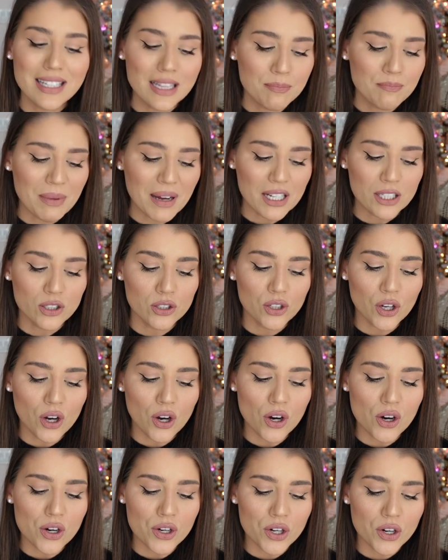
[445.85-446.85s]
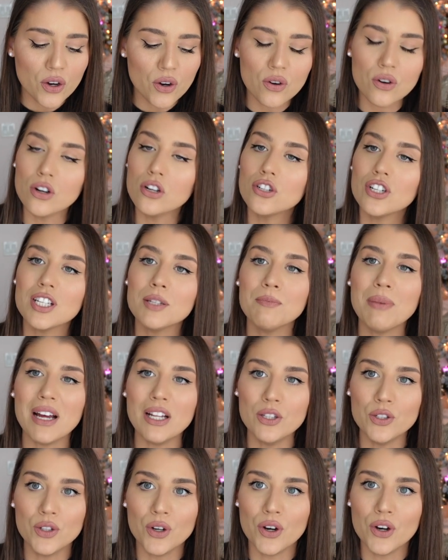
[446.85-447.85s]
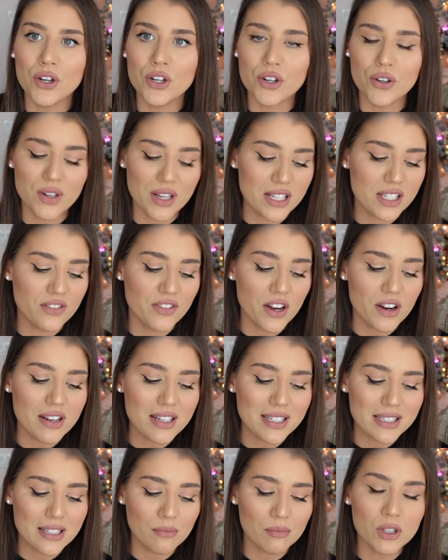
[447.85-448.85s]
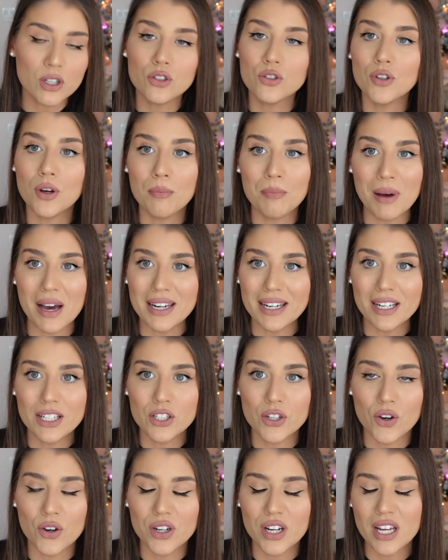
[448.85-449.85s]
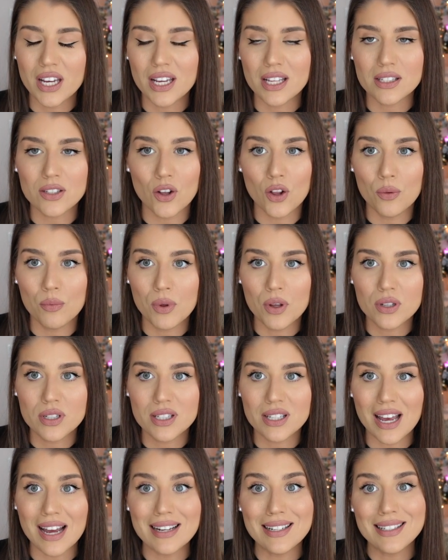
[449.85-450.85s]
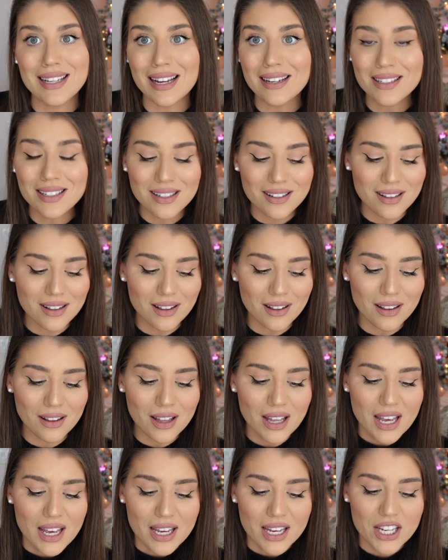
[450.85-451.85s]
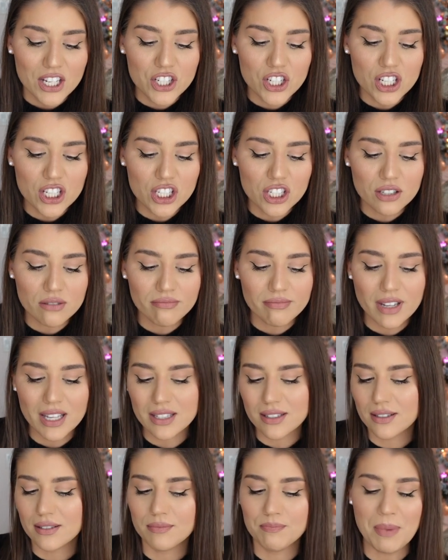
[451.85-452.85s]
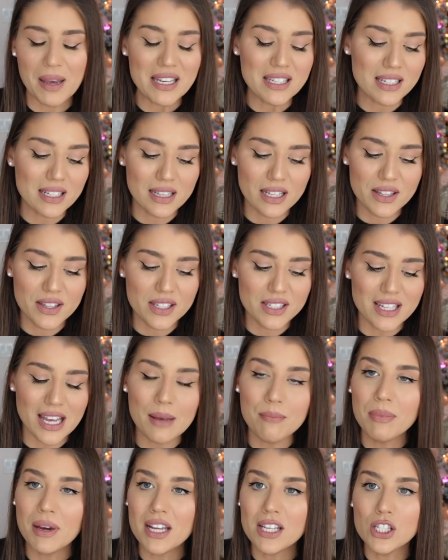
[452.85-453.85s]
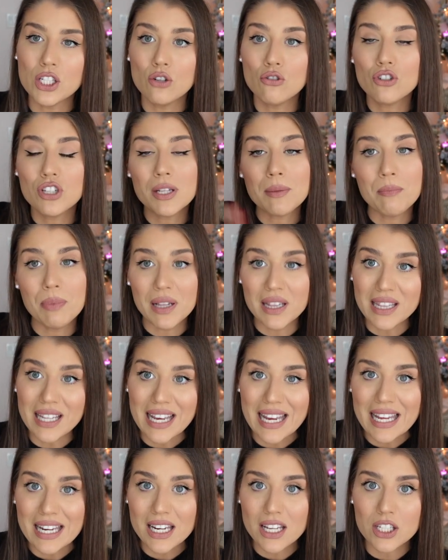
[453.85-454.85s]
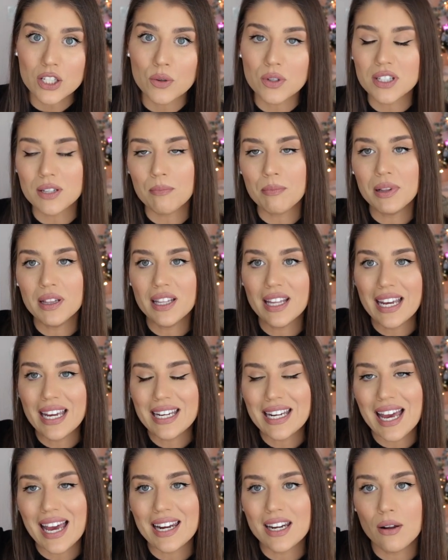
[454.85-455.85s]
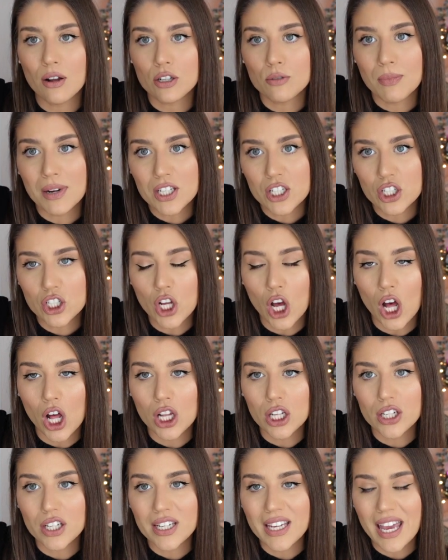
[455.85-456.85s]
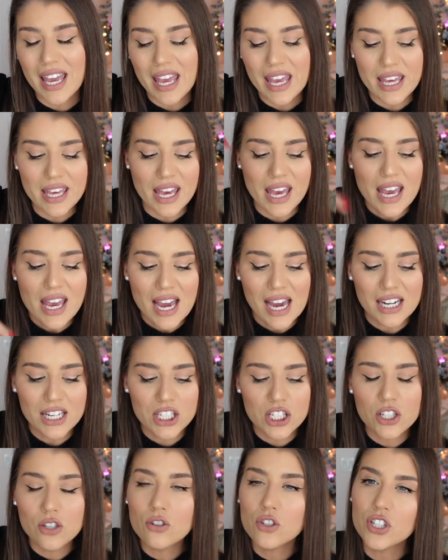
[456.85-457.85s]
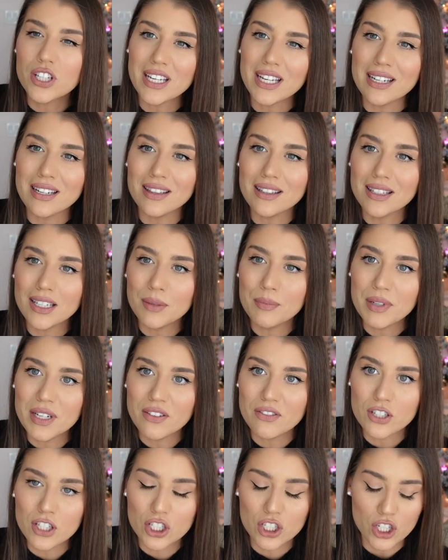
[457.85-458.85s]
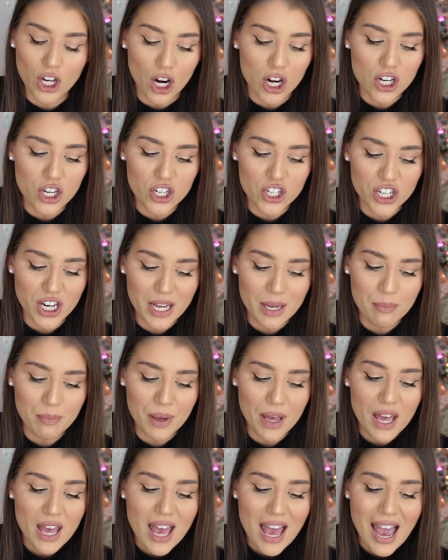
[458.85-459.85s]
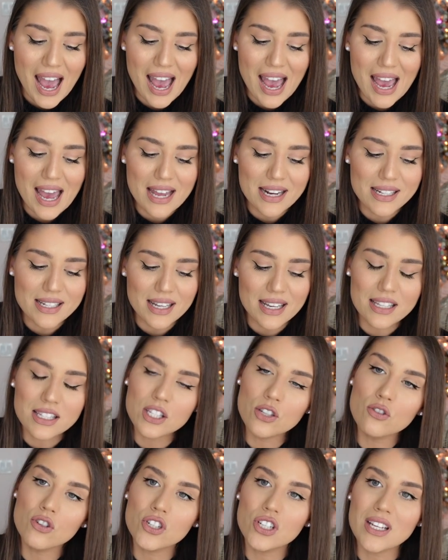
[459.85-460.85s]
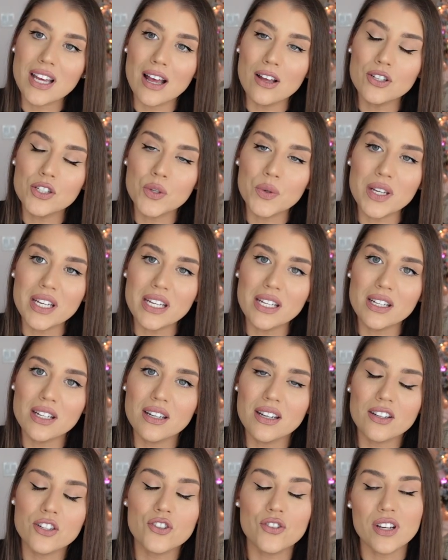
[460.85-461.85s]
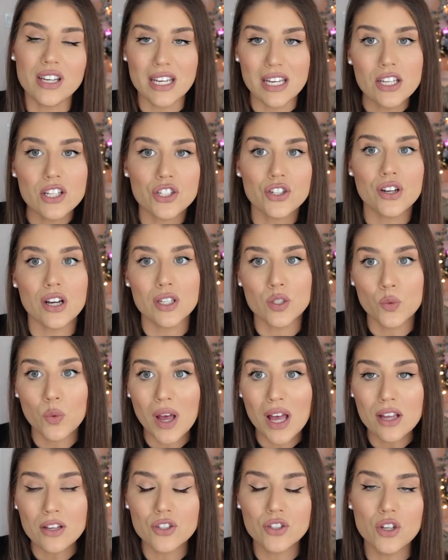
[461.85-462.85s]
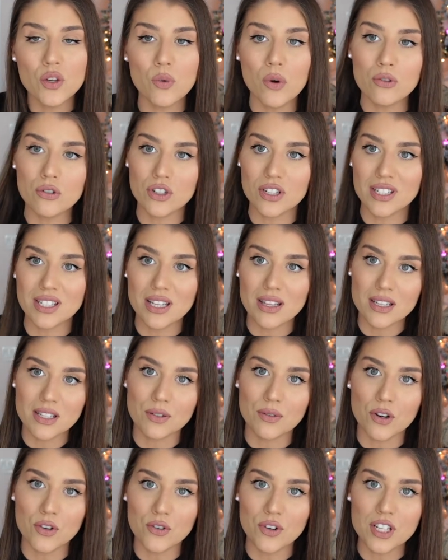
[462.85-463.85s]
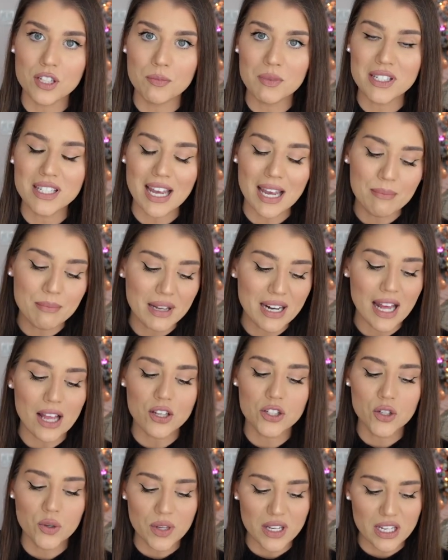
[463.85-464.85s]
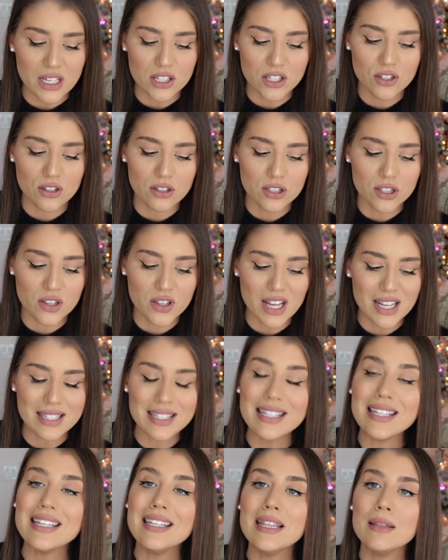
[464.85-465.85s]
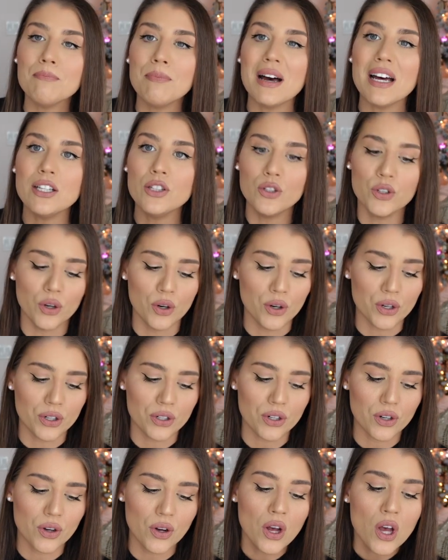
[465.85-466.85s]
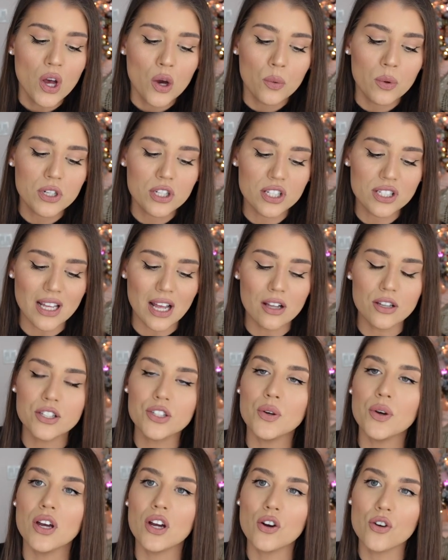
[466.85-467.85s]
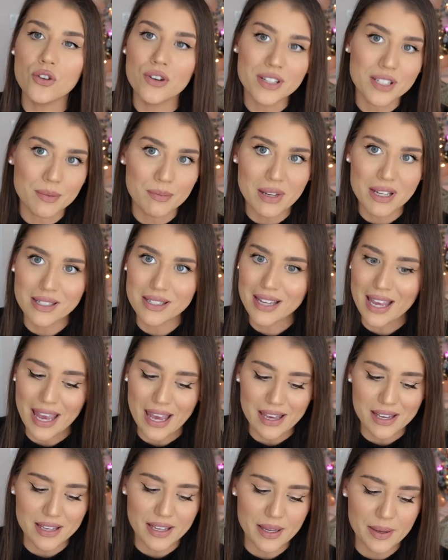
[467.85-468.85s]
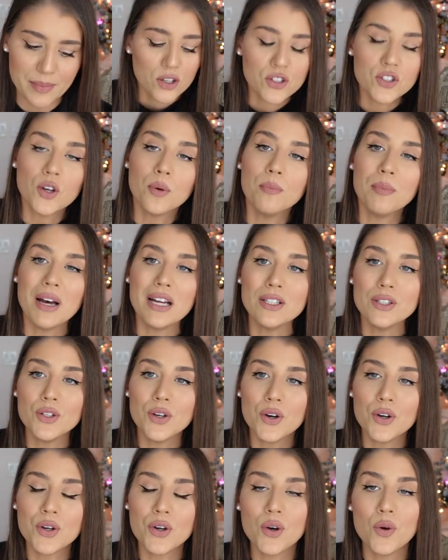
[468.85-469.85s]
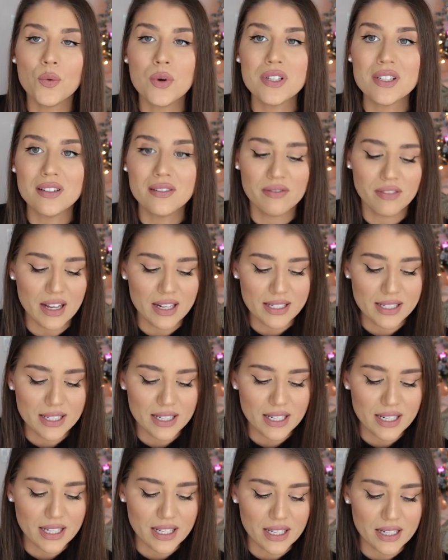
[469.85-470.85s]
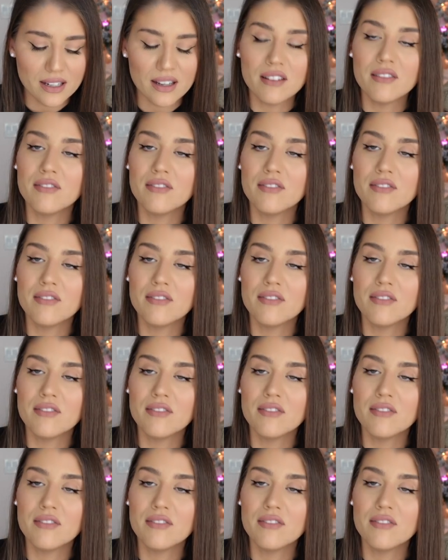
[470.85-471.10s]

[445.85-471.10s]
il pandoro, or just pandoro. It's very similar to a panettone. It's almost identical. It just It's basically the same, but it's usually plain, so it's a plain and much taller cake, and it's usually in a little bit of a star shape, and it's usually also eaten during Easter as well, so you won't just see this around Christmas time, but also Easter, so that's il pandoro, which is also a Christmas cake. So pandoro was invented in